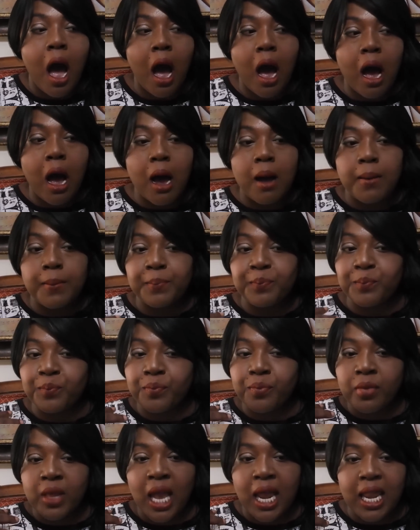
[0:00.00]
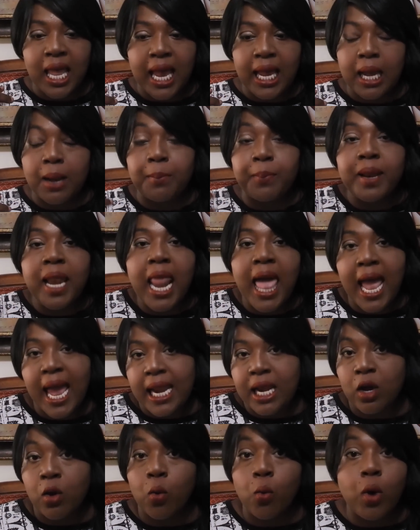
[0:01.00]
like a
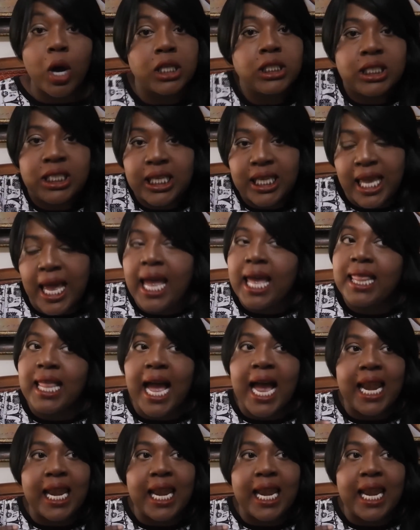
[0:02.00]
plan on what to get.